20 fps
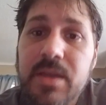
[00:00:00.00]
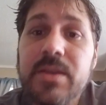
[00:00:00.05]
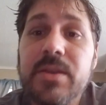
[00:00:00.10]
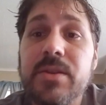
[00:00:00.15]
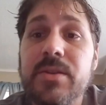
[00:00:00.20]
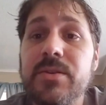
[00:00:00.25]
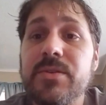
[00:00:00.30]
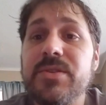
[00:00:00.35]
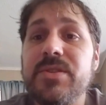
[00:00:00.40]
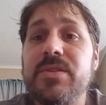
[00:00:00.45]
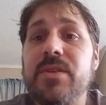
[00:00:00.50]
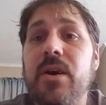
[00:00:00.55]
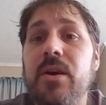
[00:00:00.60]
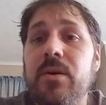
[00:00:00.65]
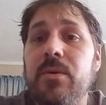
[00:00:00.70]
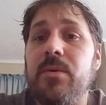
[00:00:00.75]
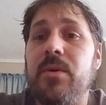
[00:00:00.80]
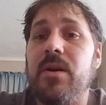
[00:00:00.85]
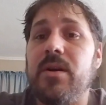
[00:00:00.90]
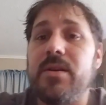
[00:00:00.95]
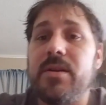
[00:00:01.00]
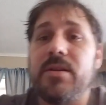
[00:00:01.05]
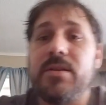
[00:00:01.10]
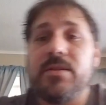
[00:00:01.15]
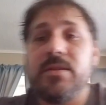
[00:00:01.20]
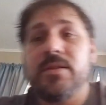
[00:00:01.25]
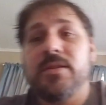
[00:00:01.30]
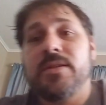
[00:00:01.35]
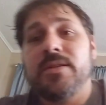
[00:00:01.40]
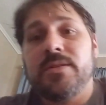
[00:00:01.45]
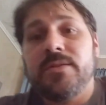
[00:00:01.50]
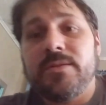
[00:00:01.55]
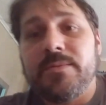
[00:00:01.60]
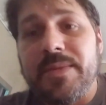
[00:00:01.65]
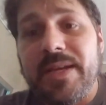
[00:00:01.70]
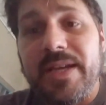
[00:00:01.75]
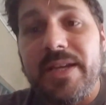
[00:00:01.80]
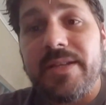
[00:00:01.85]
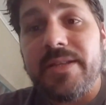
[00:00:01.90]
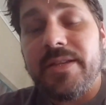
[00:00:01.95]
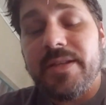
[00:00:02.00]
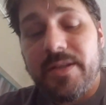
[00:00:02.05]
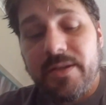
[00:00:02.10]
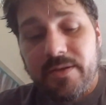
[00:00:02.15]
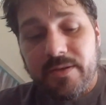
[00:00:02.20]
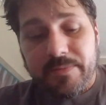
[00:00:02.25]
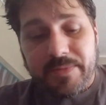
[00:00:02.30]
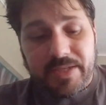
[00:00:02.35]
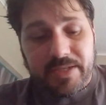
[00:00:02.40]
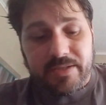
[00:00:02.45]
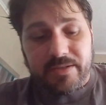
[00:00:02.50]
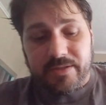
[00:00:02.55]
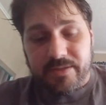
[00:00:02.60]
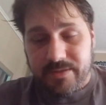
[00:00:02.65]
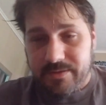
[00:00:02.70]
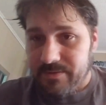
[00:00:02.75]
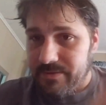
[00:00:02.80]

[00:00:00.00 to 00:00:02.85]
You use salt water? Well, man, you know, I mean,